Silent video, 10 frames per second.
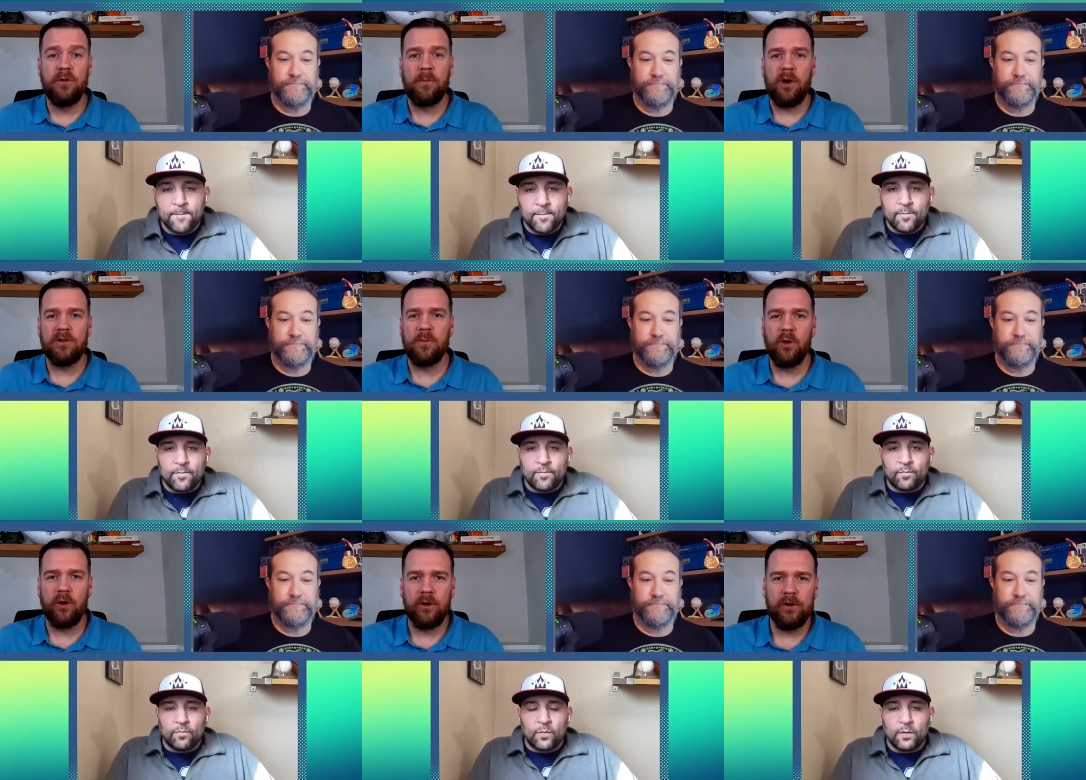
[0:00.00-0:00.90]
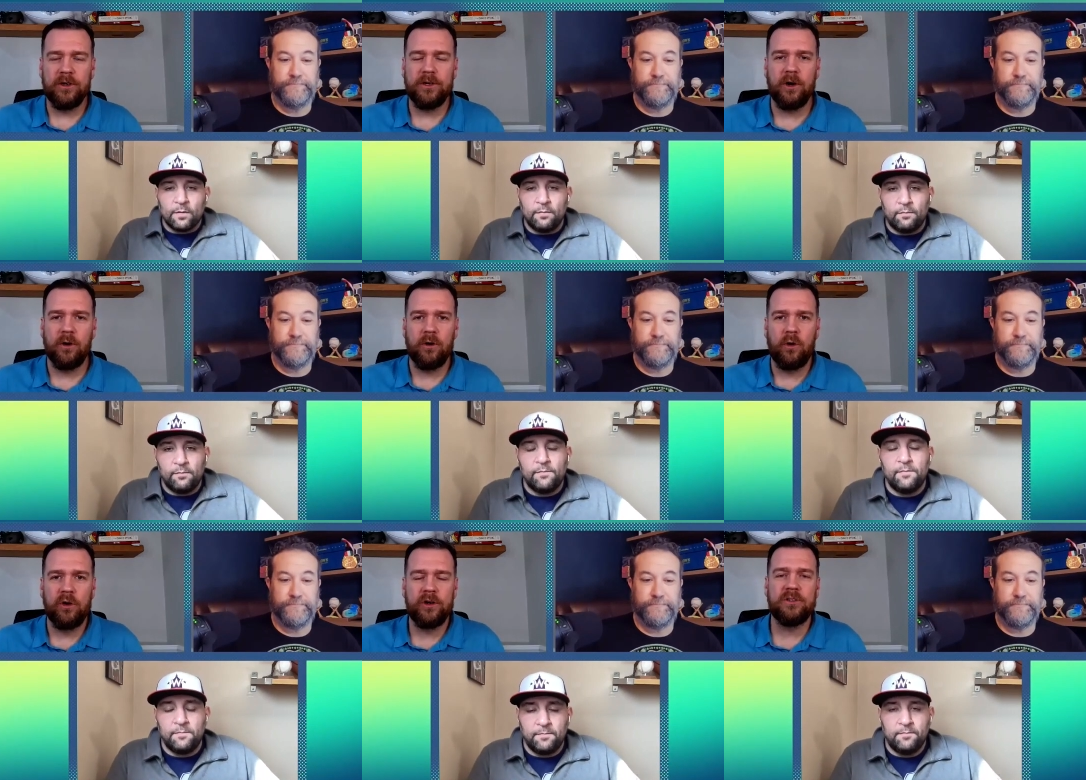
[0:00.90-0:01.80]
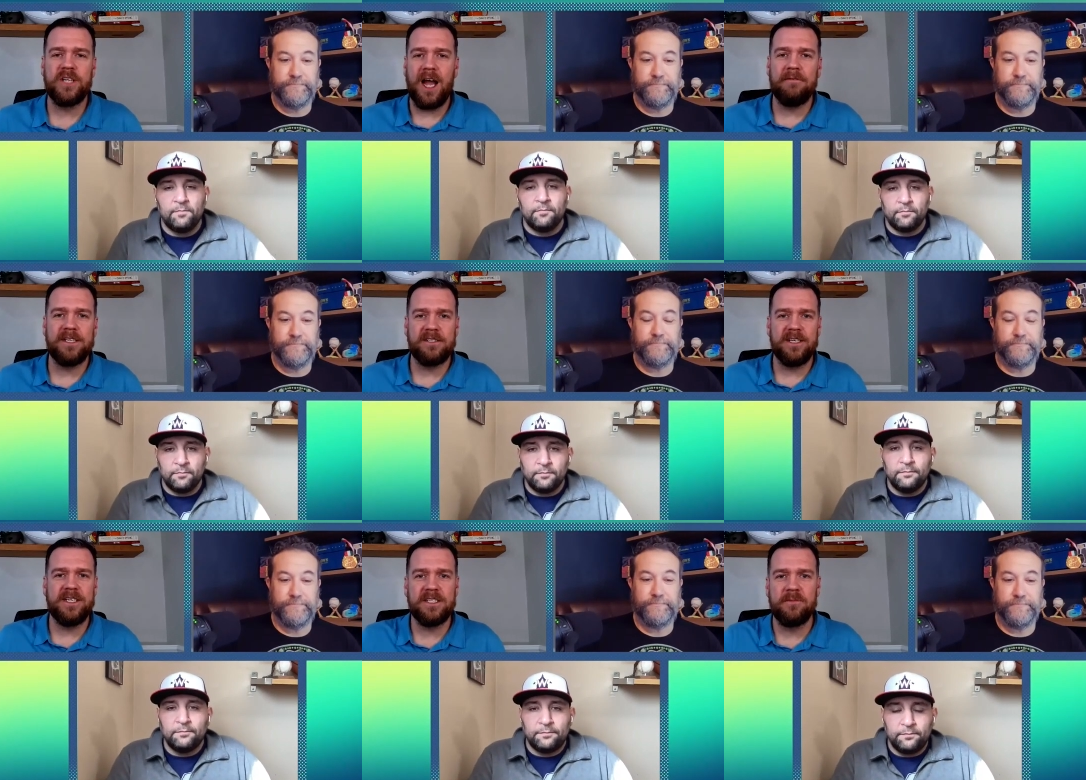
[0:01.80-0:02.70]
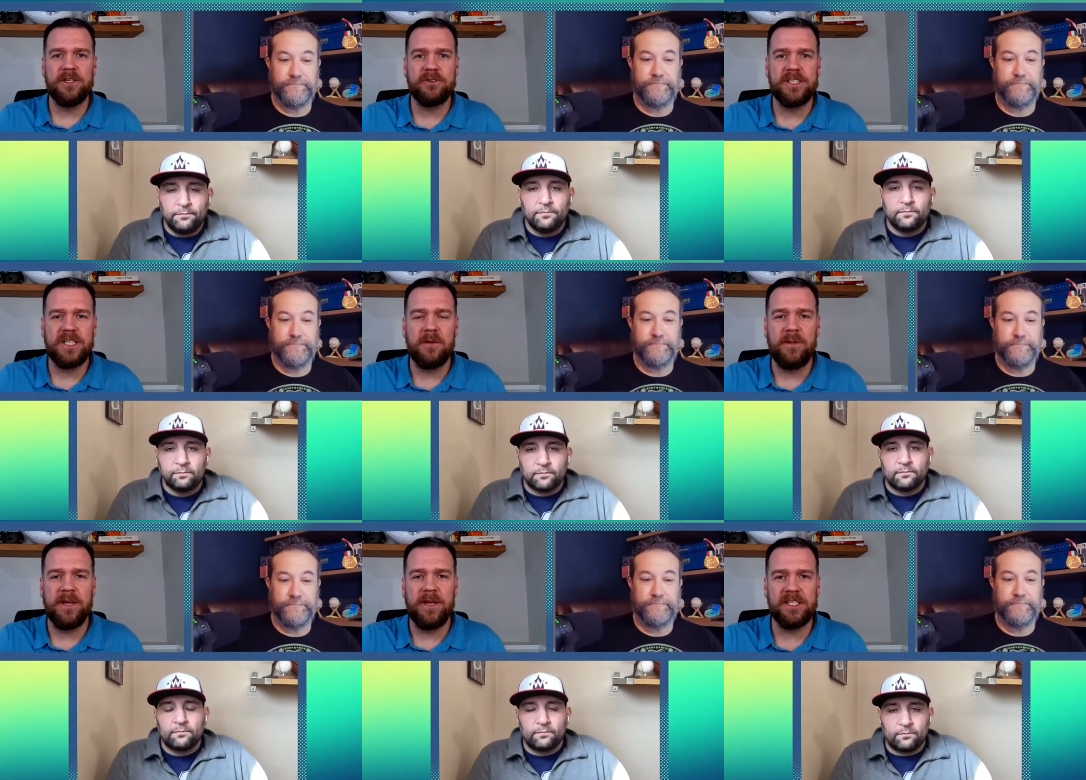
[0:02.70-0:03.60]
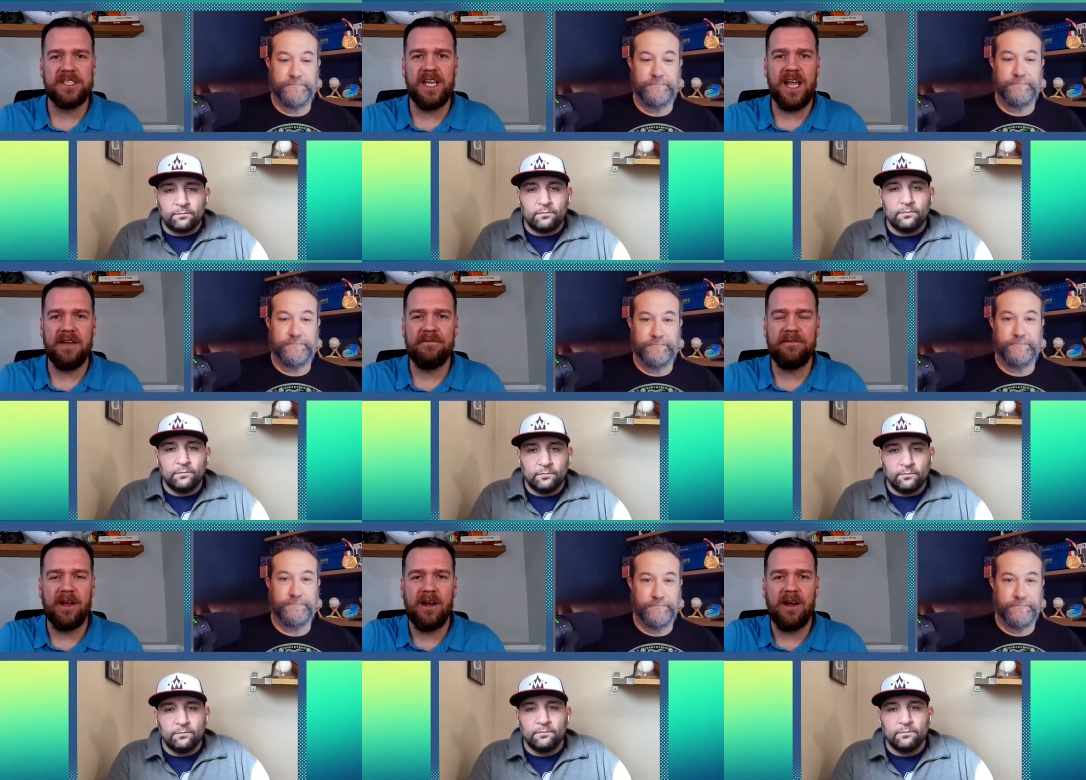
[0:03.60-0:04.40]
Speaker 1: to the Baltimore Orioles. Obviously, some injuries to the pitching staff.